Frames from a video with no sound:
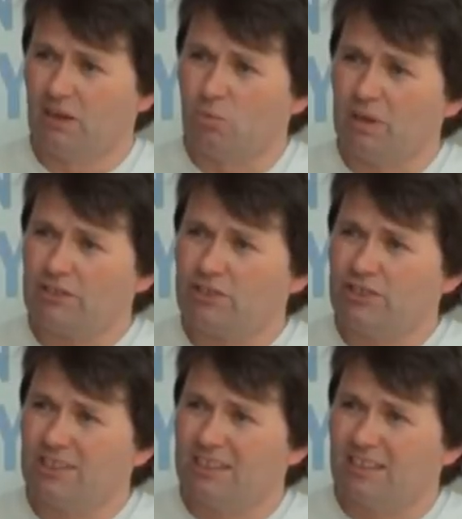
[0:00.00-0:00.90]

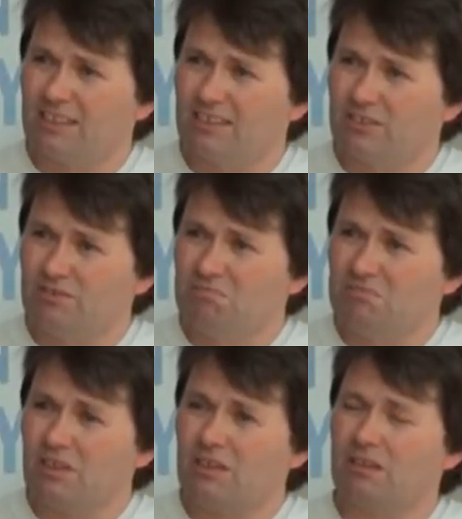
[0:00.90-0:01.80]
which
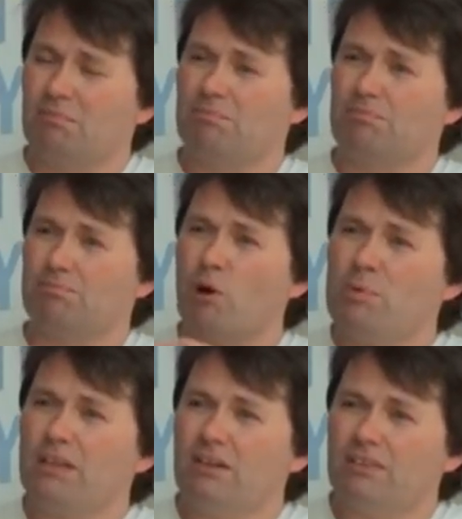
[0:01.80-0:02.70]

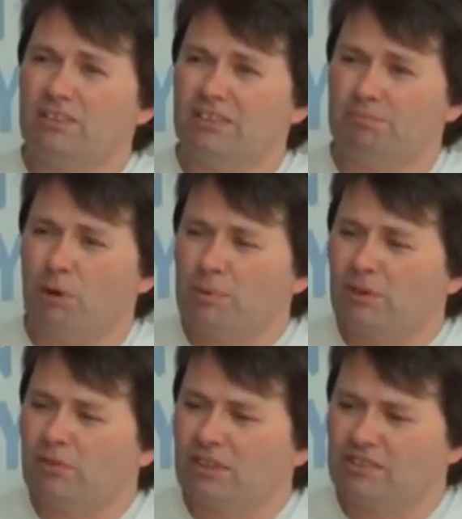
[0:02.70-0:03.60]

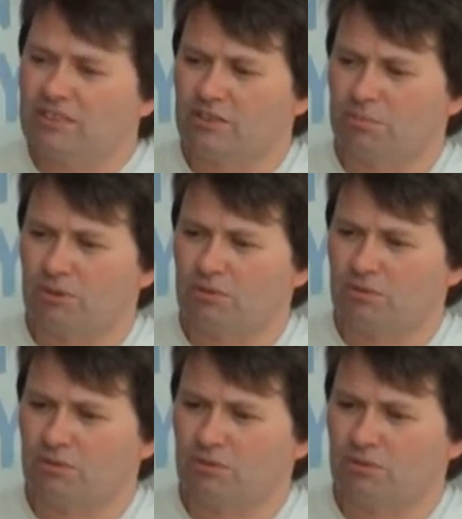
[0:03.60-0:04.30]
popularised this approach